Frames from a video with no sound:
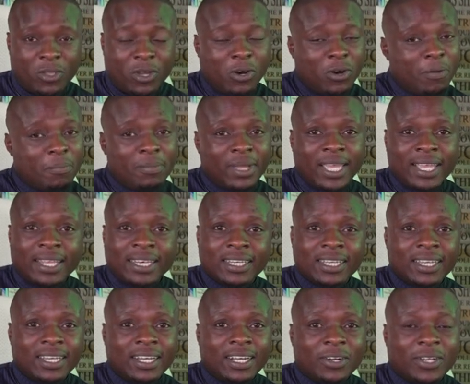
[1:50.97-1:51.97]
oh man,
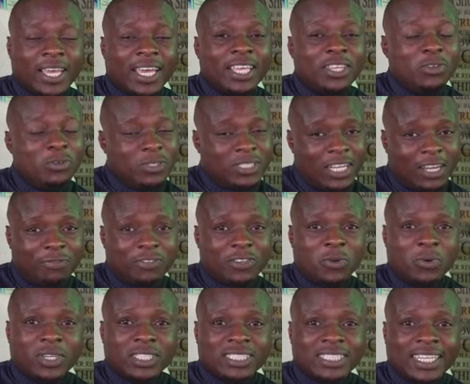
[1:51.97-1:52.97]
Okay, you
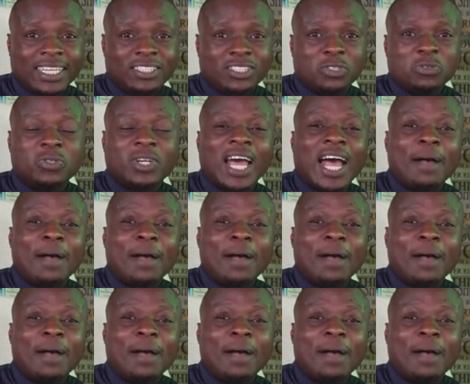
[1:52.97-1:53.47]
definitely want to stay tuned.